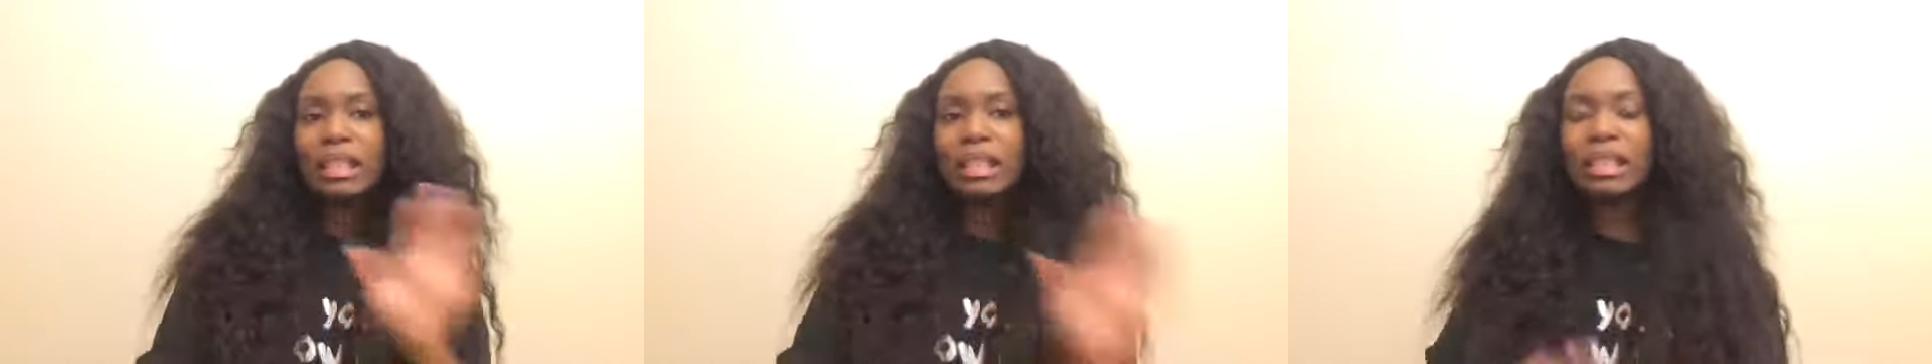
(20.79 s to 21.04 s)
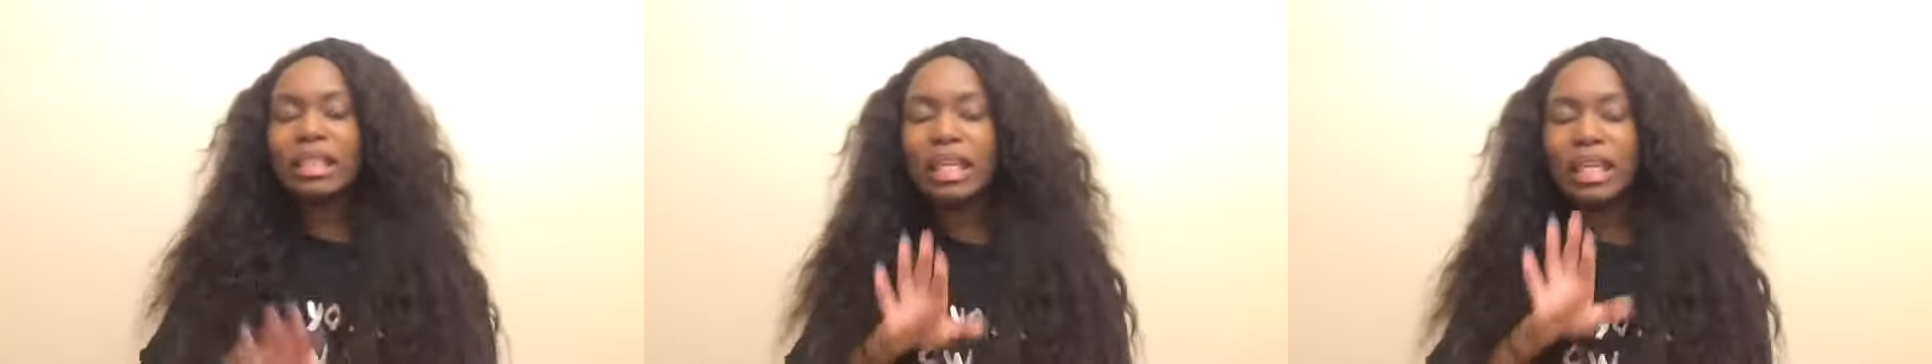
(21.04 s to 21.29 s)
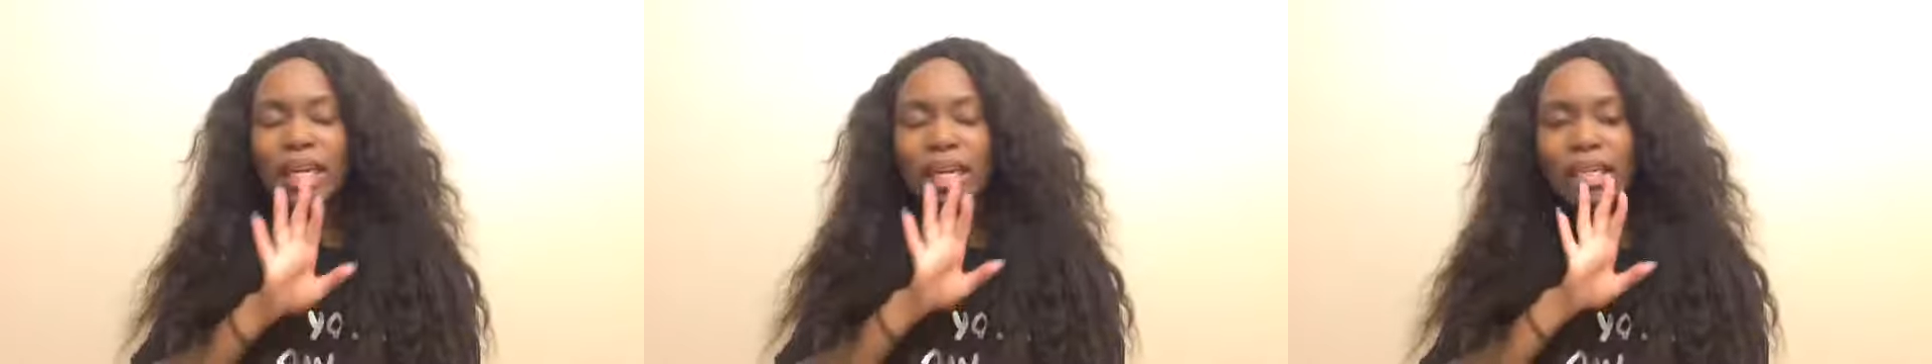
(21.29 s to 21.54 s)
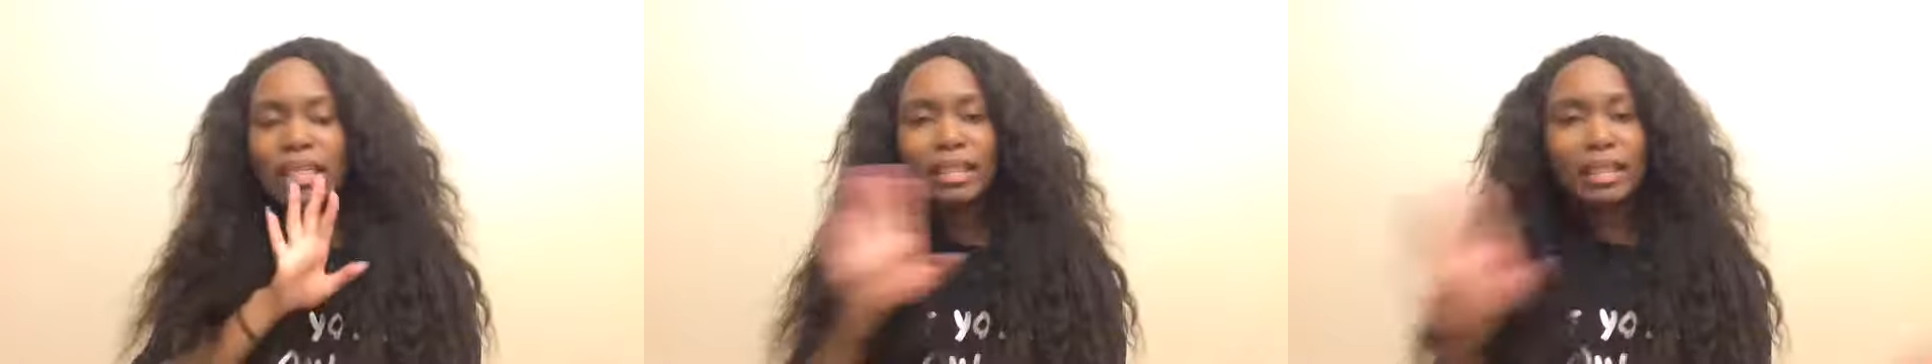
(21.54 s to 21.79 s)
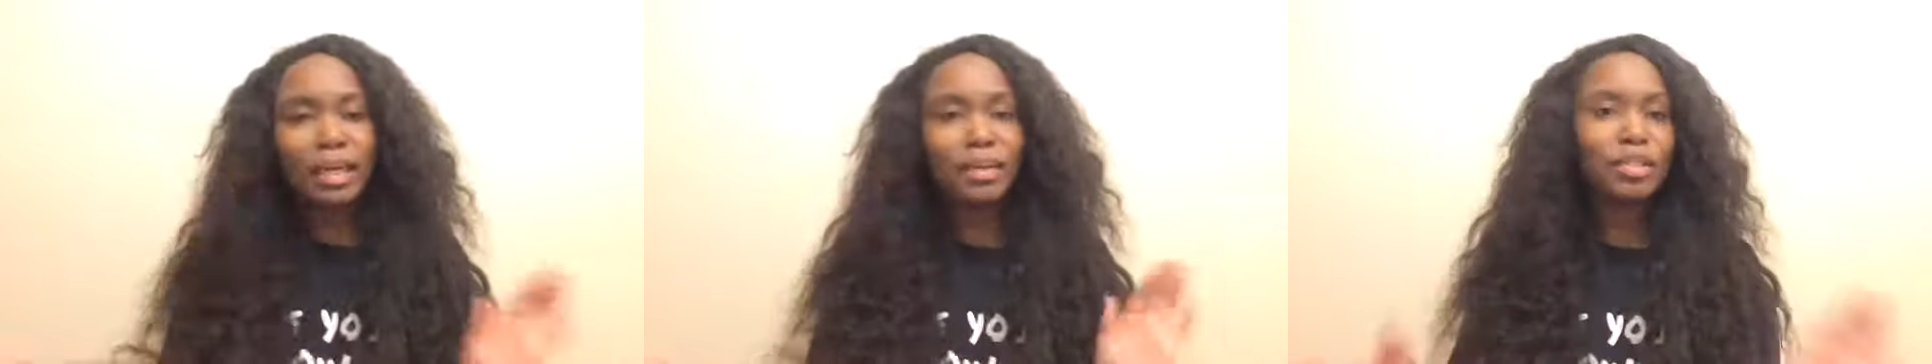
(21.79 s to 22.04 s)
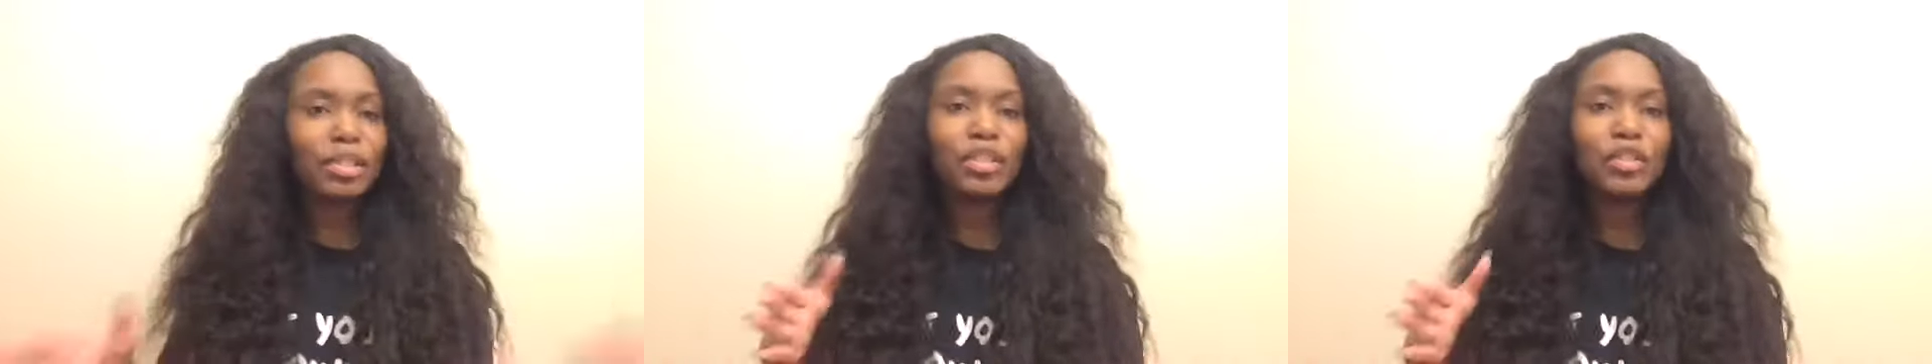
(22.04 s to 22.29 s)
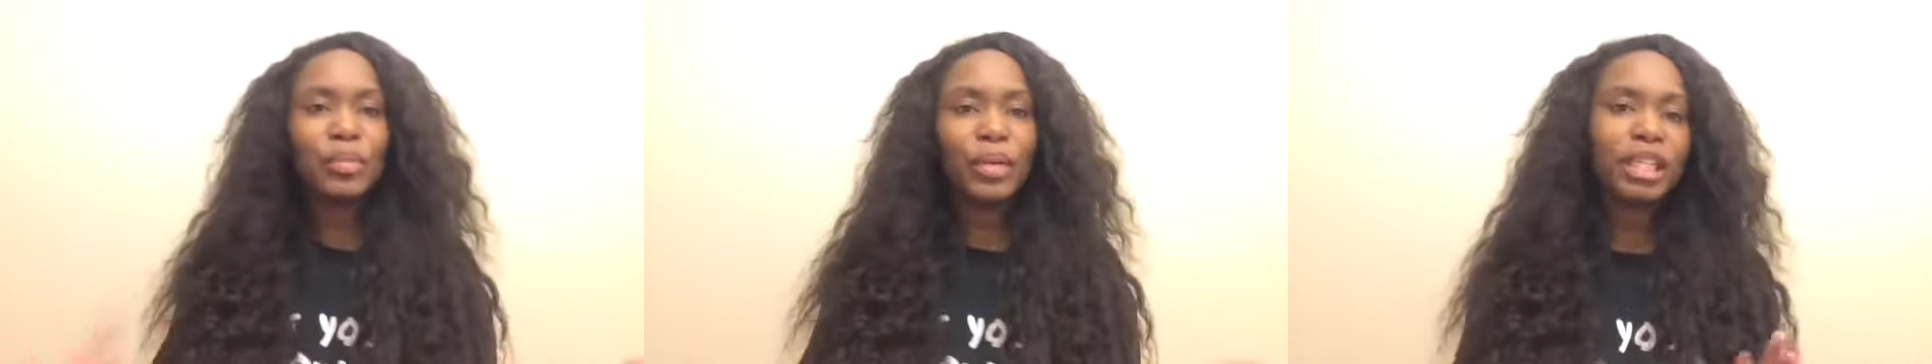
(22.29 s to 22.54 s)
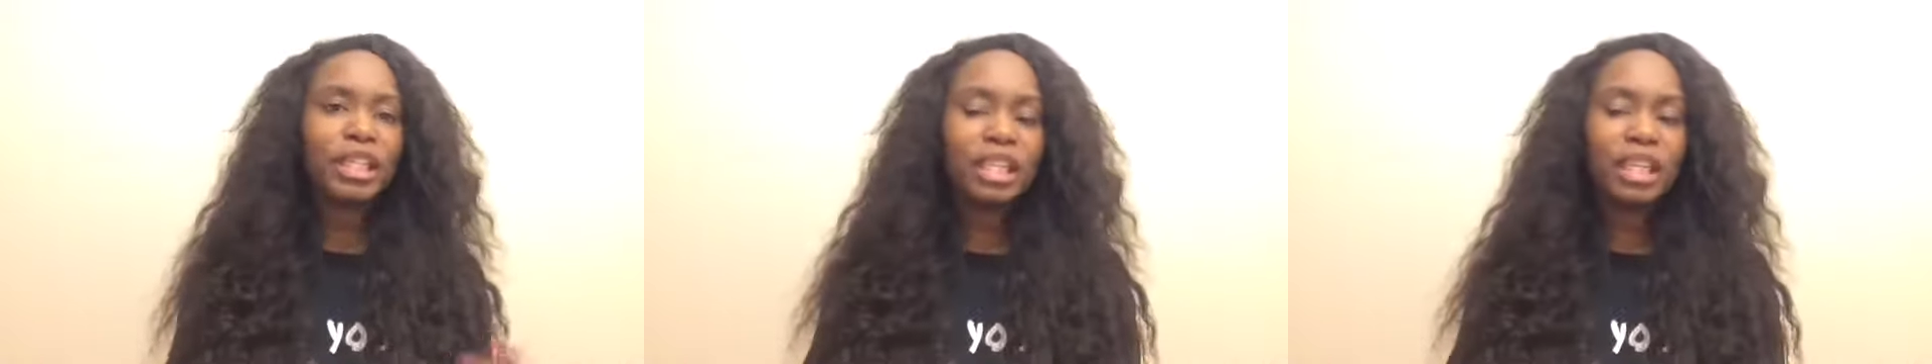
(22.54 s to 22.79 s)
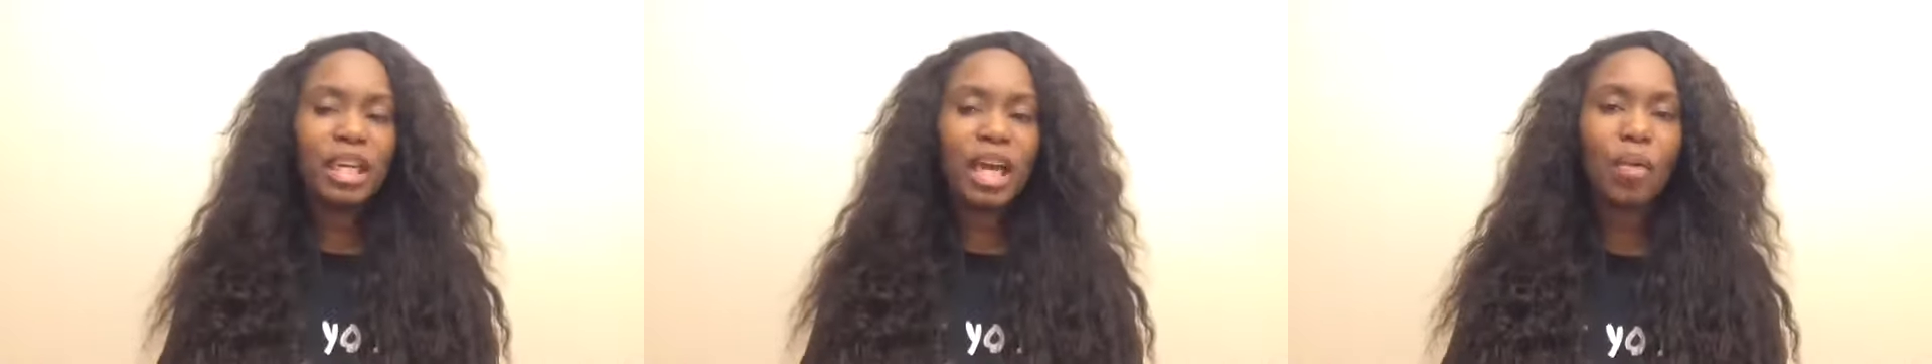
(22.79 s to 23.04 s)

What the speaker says: chit chat type situation.